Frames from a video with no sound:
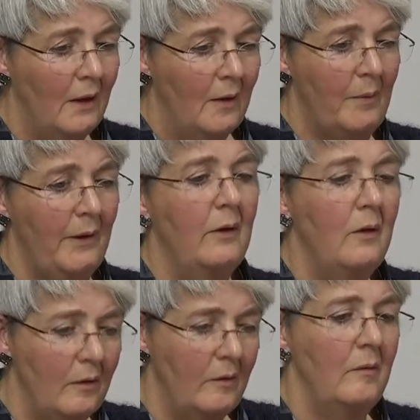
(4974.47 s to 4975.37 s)

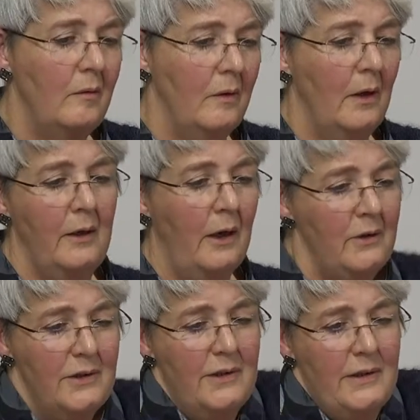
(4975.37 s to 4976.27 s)
but I
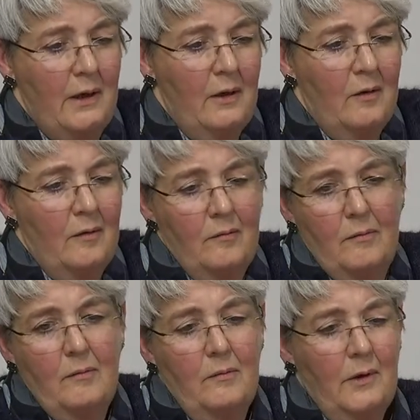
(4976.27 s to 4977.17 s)
used to send her,
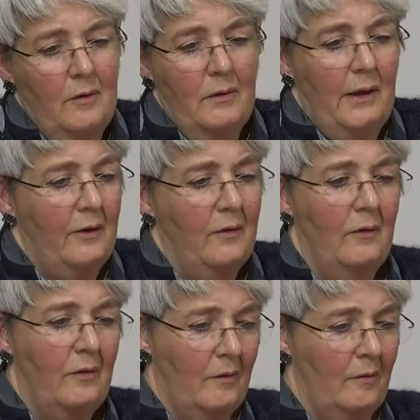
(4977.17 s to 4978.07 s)
you know,
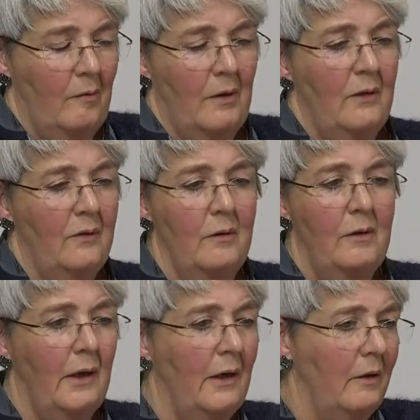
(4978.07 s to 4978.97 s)
letters and things to
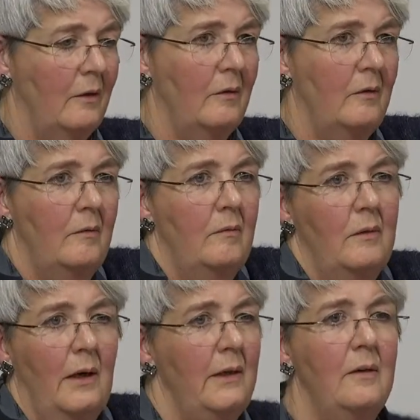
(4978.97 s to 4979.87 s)
look at, and
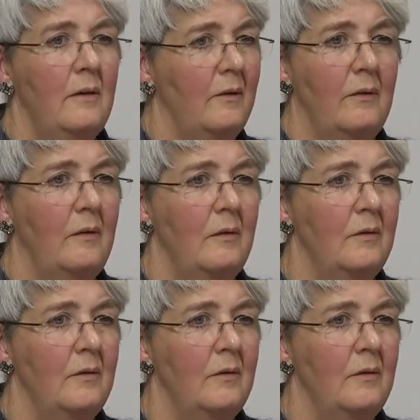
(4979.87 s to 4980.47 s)
guidance, and